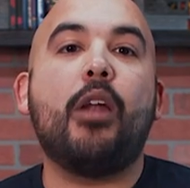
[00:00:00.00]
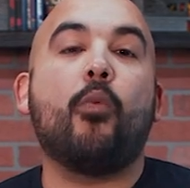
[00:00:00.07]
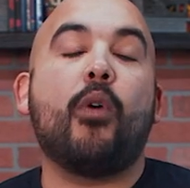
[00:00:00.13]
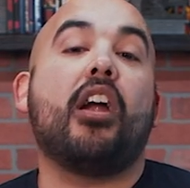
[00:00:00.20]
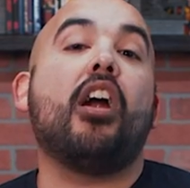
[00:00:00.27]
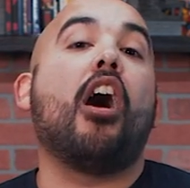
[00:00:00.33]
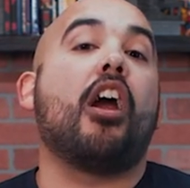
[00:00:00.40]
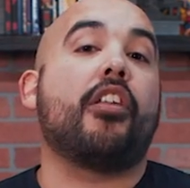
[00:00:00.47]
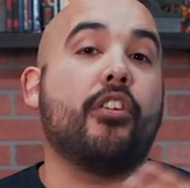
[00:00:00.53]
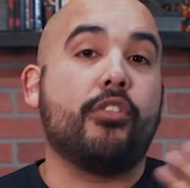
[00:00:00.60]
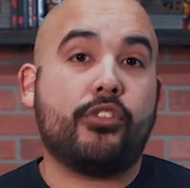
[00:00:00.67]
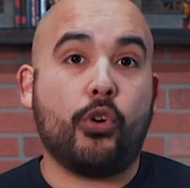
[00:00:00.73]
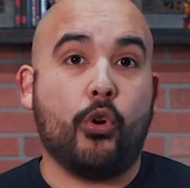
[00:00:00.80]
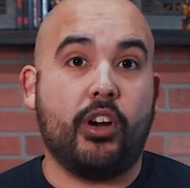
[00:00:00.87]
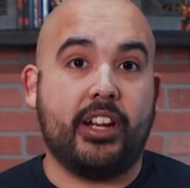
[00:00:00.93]
and where are
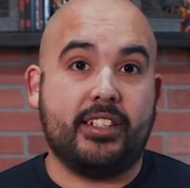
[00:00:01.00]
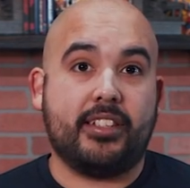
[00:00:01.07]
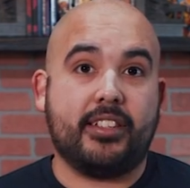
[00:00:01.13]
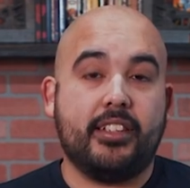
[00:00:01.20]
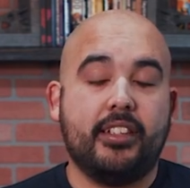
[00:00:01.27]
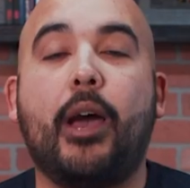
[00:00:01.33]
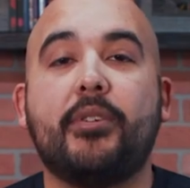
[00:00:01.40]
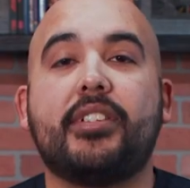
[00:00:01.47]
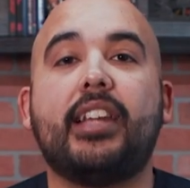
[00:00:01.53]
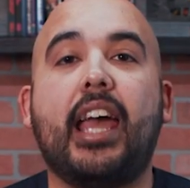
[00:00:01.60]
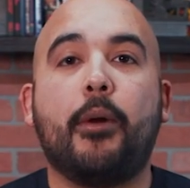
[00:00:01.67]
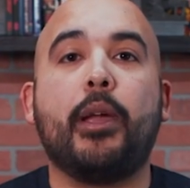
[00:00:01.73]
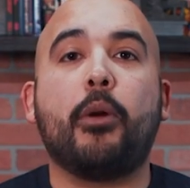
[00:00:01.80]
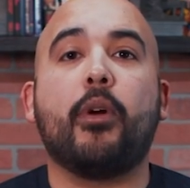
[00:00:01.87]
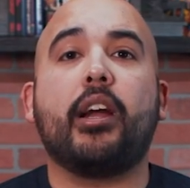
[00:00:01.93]
those stories? Why was
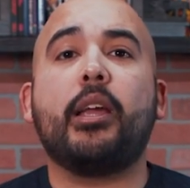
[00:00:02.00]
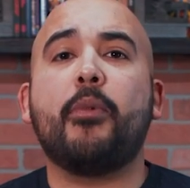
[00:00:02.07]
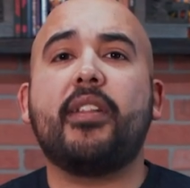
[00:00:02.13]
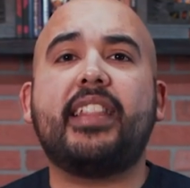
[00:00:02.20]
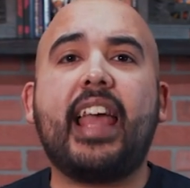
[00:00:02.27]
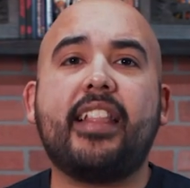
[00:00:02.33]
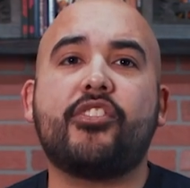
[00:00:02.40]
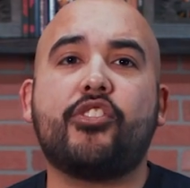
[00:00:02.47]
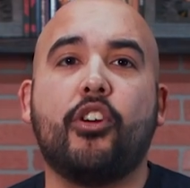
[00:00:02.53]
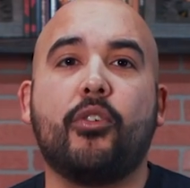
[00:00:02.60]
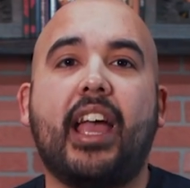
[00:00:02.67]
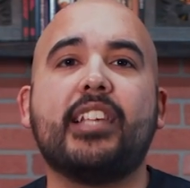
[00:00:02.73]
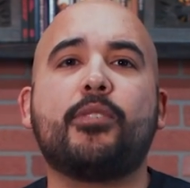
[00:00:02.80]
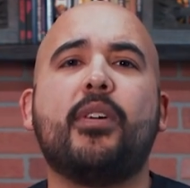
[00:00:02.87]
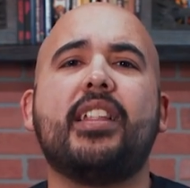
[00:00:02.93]
Nightwing working with
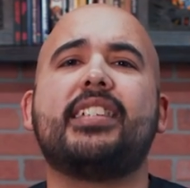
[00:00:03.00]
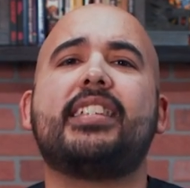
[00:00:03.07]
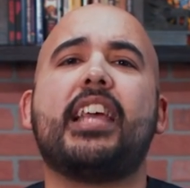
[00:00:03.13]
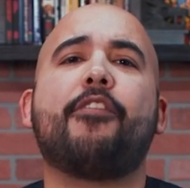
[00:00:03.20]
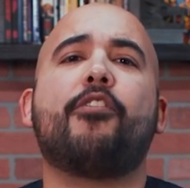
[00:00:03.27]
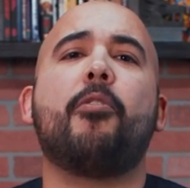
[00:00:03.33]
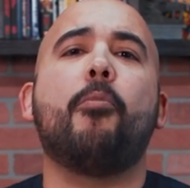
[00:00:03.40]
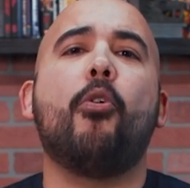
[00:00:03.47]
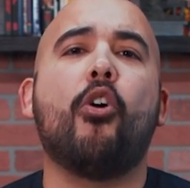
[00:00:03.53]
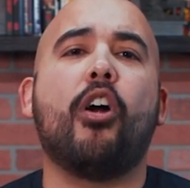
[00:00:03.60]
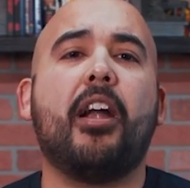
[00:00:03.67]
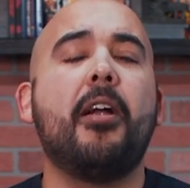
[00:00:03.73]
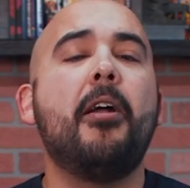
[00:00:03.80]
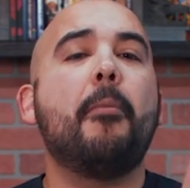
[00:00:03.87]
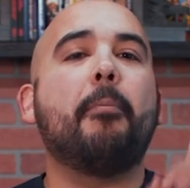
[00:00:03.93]
Deathstroke, as well as several
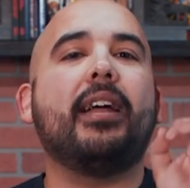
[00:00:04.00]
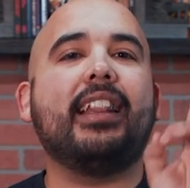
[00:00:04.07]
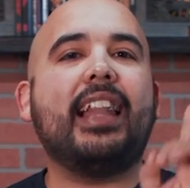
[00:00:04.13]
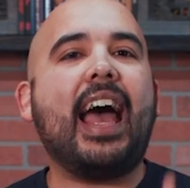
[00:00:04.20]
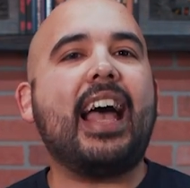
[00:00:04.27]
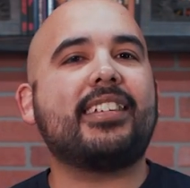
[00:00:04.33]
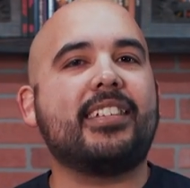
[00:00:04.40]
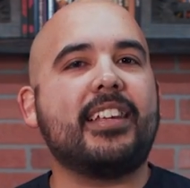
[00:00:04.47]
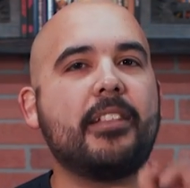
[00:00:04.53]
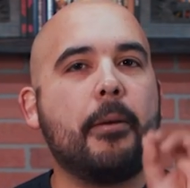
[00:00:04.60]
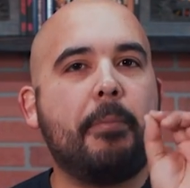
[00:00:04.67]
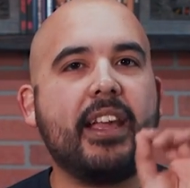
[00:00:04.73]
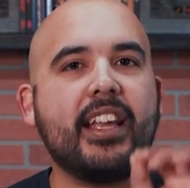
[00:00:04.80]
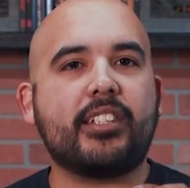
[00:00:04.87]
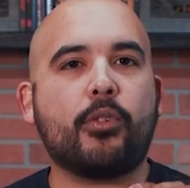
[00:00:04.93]
more? But lastly,
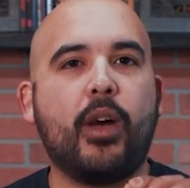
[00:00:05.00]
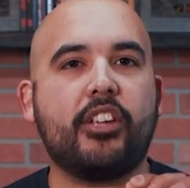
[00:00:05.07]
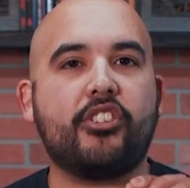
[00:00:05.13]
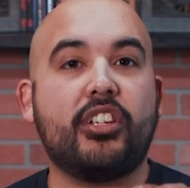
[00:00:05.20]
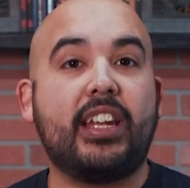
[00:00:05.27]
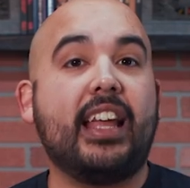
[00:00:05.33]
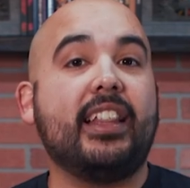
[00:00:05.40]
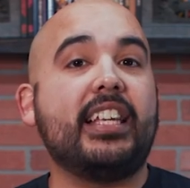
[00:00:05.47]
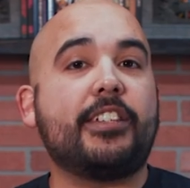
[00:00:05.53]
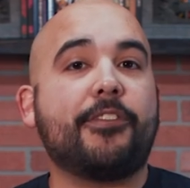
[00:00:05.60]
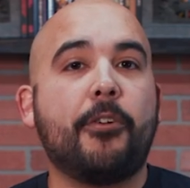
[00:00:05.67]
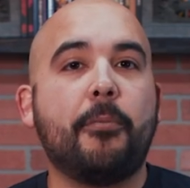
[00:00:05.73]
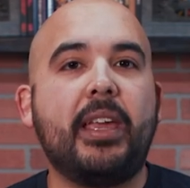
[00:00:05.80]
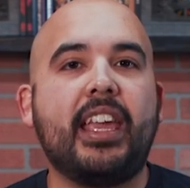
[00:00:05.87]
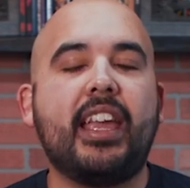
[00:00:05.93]
the biggest question, at least
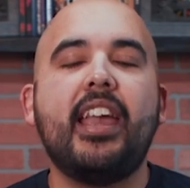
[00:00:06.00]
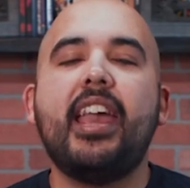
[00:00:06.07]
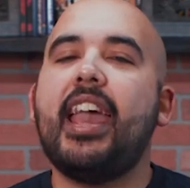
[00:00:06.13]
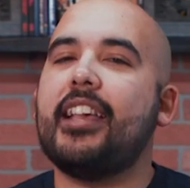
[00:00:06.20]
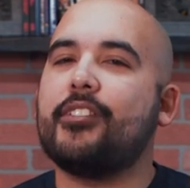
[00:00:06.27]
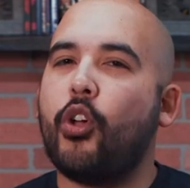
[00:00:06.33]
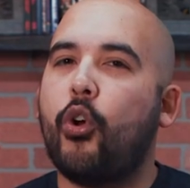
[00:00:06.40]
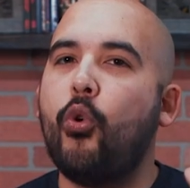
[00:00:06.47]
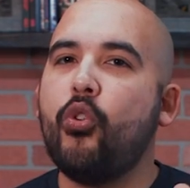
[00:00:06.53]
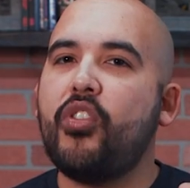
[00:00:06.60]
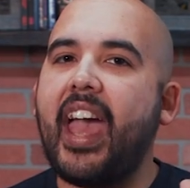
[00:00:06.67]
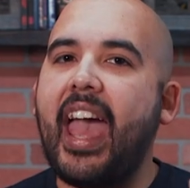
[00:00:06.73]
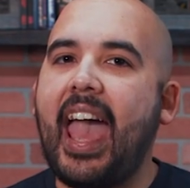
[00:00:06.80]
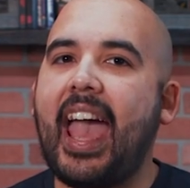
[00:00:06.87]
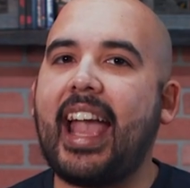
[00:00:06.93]
for me, is who
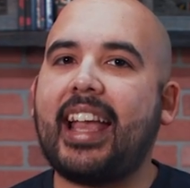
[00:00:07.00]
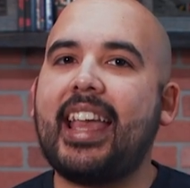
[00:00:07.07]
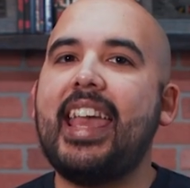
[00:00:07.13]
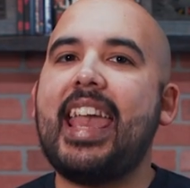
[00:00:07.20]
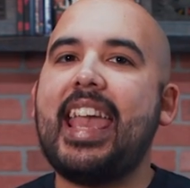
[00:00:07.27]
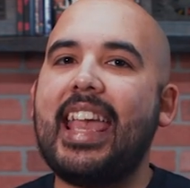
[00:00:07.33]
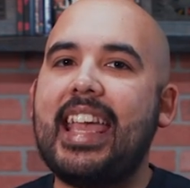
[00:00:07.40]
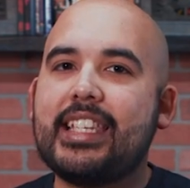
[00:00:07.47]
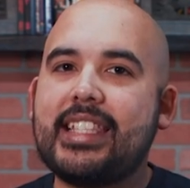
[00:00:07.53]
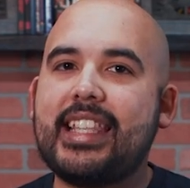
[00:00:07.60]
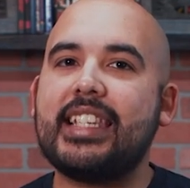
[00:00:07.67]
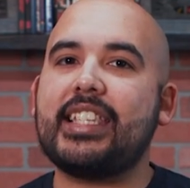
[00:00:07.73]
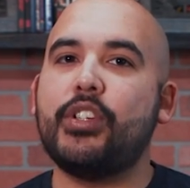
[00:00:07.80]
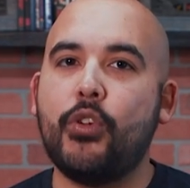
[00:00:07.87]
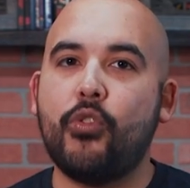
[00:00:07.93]
the heck is
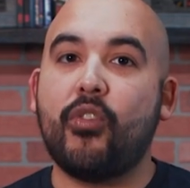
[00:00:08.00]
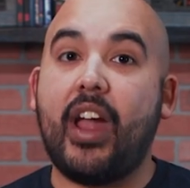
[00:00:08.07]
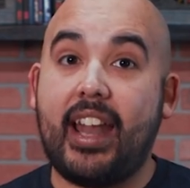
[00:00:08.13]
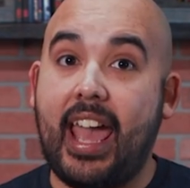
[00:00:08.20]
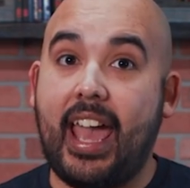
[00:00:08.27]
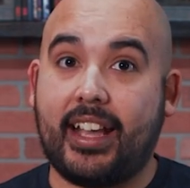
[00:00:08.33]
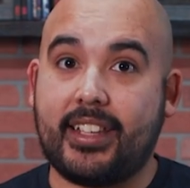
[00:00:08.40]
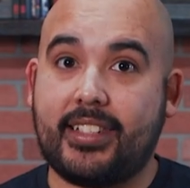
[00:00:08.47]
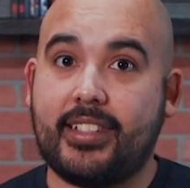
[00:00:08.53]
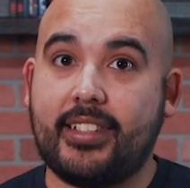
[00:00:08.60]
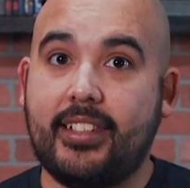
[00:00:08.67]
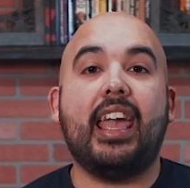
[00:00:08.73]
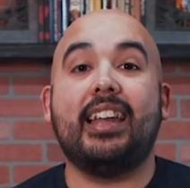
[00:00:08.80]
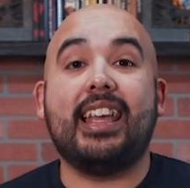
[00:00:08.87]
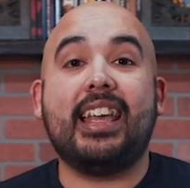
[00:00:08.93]
this new Red
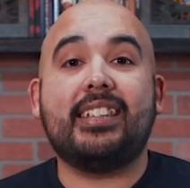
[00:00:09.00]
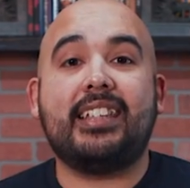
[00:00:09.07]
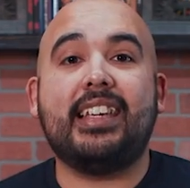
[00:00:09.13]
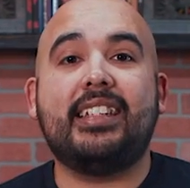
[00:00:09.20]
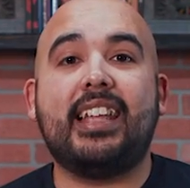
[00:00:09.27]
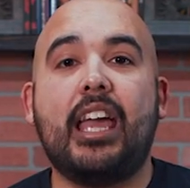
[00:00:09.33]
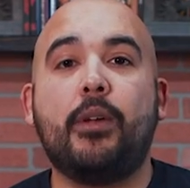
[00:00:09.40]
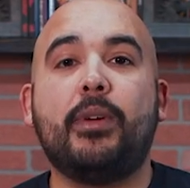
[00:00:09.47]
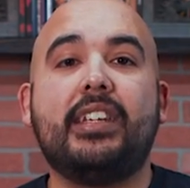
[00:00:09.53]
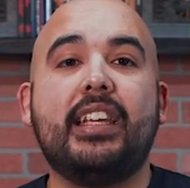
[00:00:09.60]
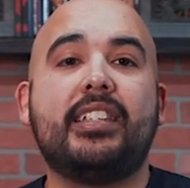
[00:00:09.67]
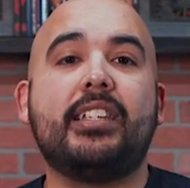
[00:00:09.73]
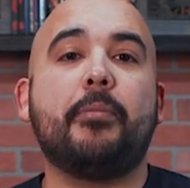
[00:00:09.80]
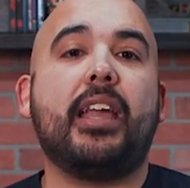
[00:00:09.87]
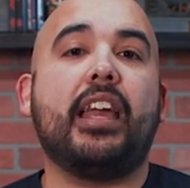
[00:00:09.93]
X? And is he dead? We
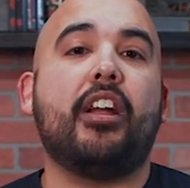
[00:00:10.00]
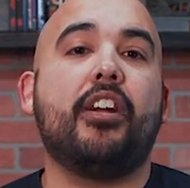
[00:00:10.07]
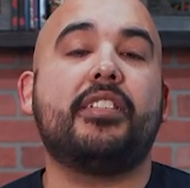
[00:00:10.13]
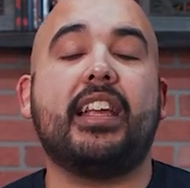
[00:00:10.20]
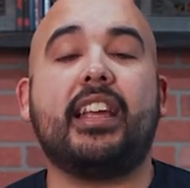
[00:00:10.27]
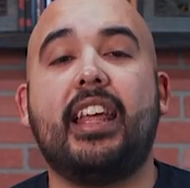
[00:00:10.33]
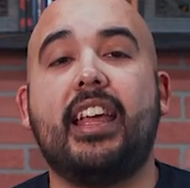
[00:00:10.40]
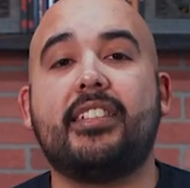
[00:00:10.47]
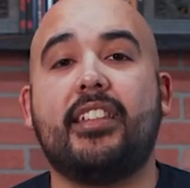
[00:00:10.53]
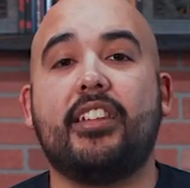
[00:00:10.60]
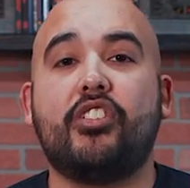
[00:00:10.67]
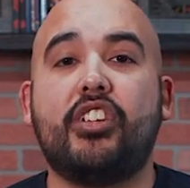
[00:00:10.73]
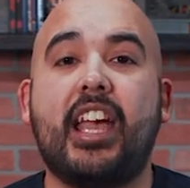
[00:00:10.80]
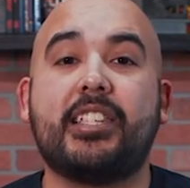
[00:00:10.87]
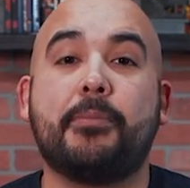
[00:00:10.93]
did see him get hurt, taking a hit to
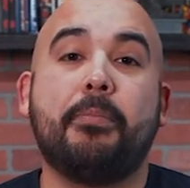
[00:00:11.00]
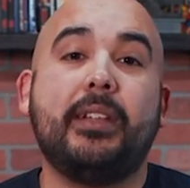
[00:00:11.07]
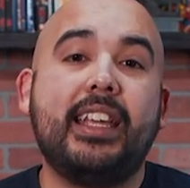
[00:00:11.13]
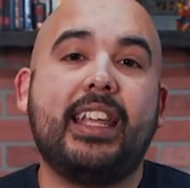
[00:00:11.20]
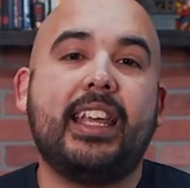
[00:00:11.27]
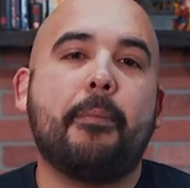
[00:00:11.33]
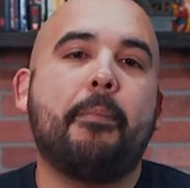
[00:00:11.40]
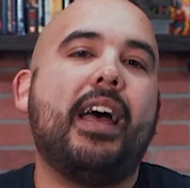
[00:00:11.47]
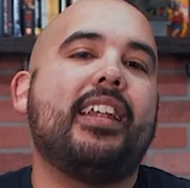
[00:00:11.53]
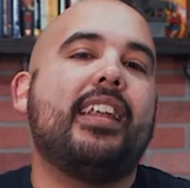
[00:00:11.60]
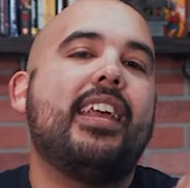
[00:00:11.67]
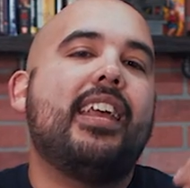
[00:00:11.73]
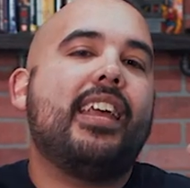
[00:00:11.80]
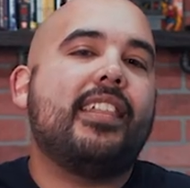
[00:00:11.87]
the chest, bleeding, but